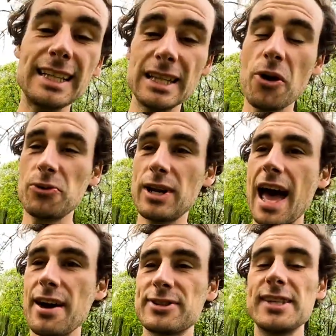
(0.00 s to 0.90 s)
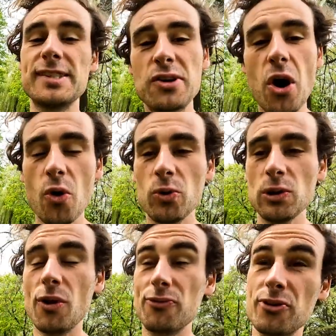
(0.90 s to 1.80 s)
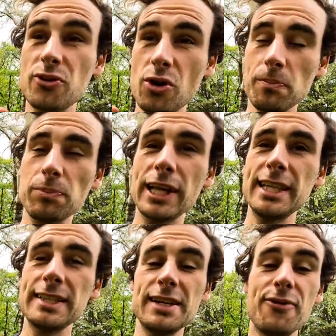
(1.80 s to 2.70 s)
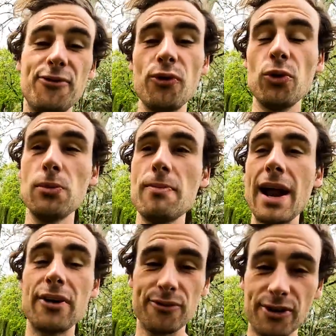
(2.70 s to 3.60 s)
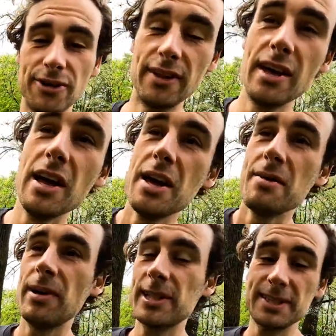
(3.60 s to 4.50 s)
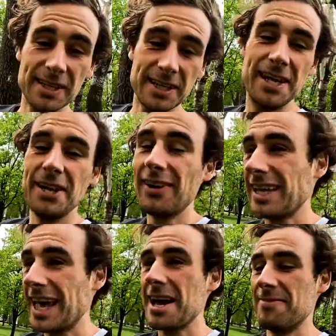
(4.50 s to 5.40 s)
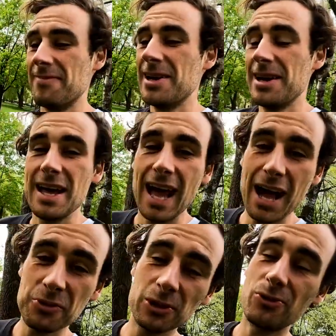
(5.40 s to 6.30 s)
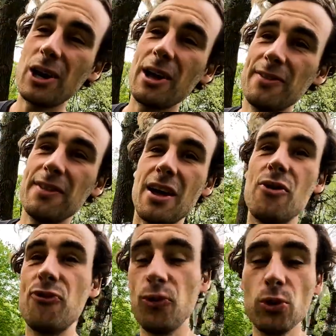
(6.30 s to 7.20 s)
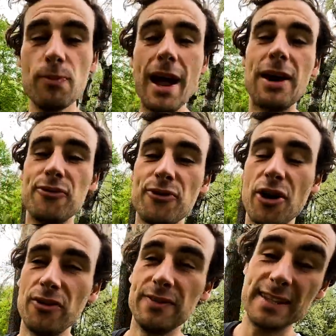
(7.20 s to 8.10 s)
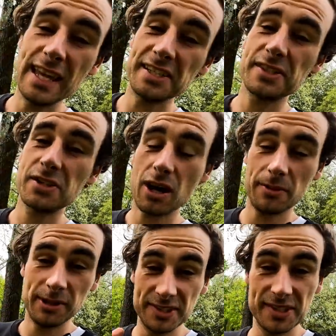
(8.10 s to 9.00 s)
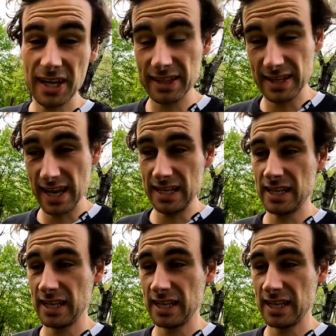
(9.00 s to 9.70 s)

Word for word: alone have this goal of completing a full marathon. But here I am. I will run a full marathon this coming Sunday.